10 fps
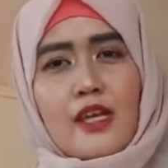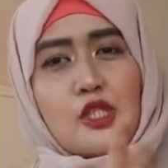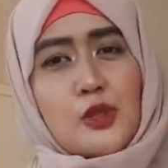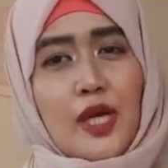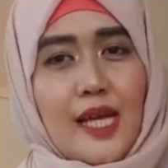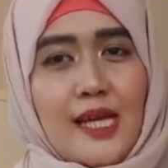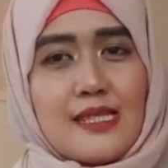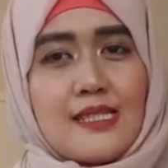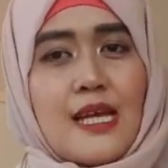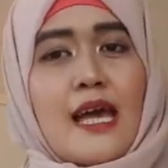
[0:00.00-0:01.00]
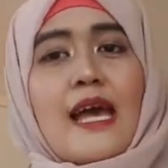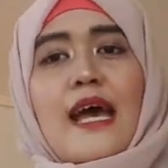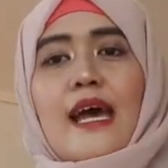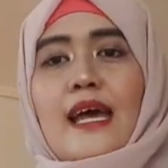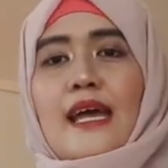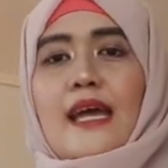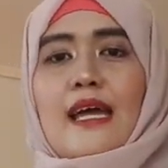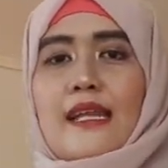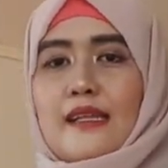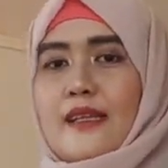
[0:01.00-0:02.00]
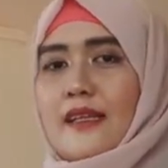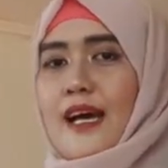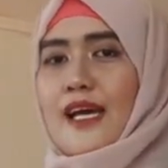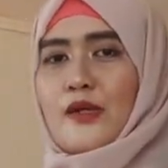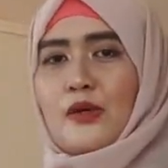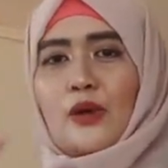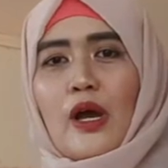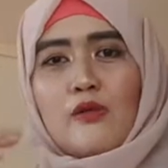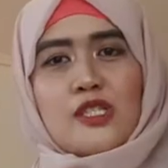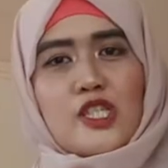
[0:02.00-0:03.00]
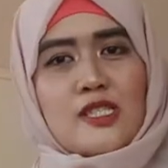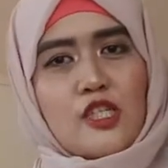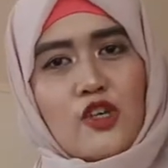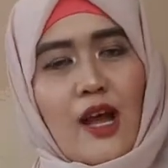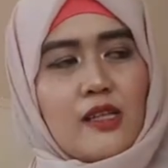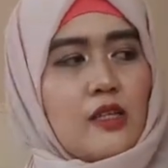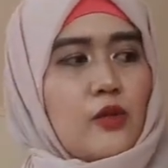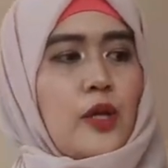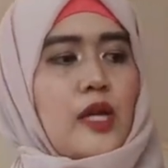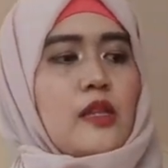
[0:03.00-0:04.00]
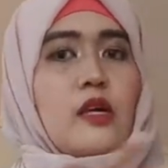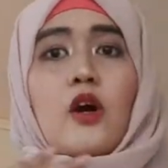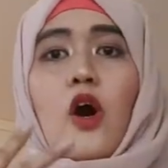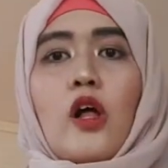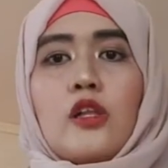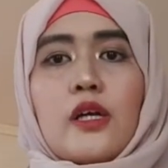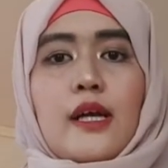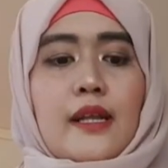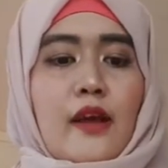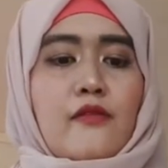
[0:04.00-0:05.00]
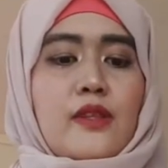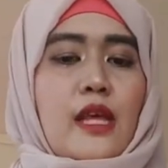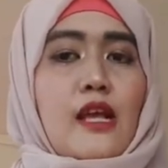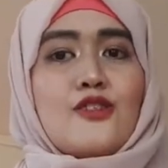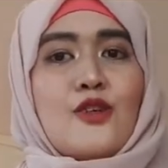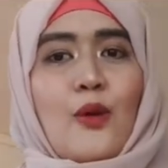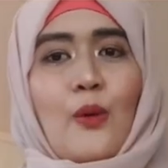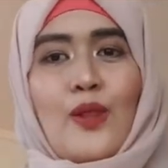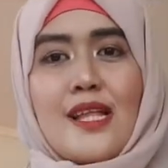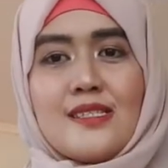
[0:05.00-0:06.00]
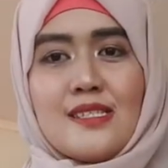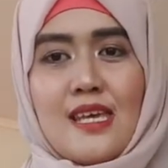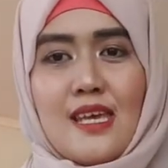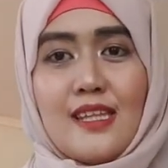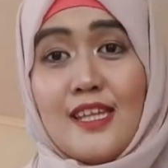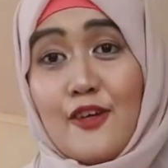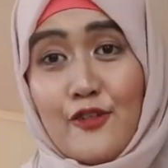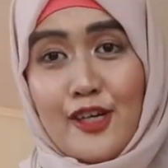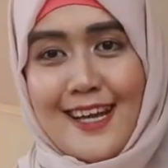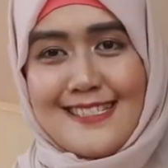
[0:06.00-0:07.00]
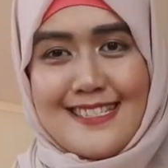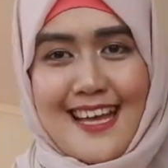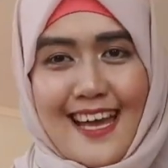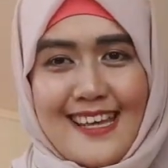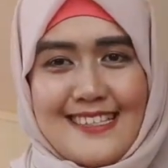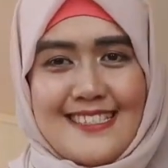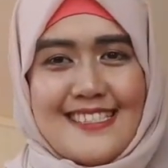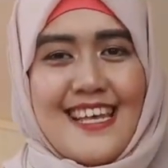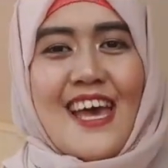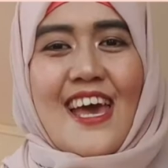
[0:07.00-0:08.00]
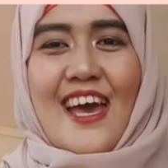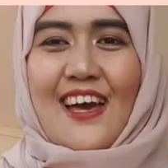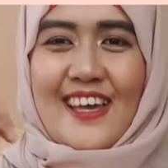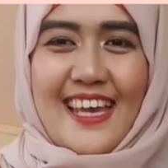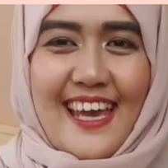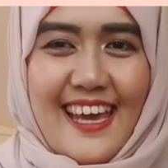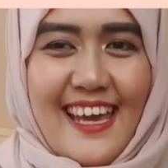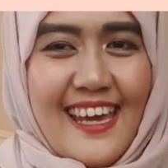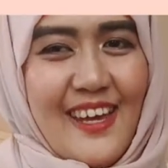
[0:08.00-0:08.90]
dress. And I don't know, I was just attracted to it, the color and everything. So let's see the difference, guys. Okay.